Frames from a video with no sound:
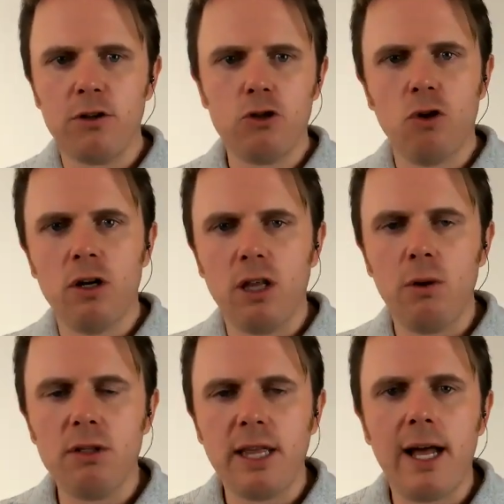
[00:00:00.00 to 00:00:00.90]
struggling
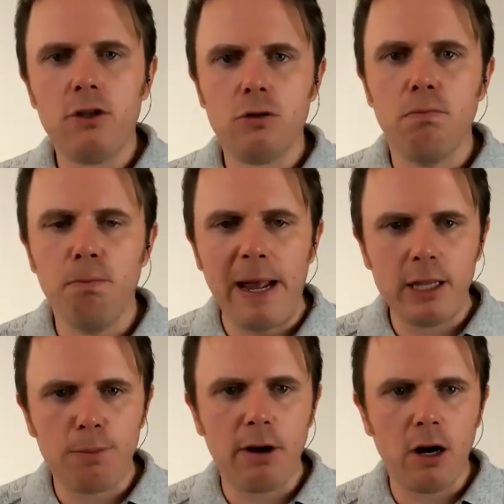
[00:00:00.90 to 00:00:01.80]
with that, just make
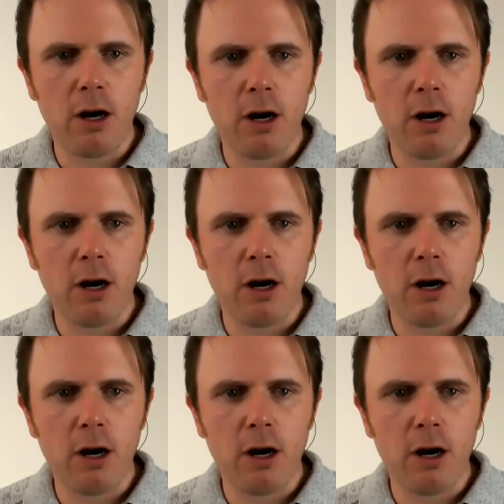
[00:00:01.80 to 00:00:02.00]
the priority.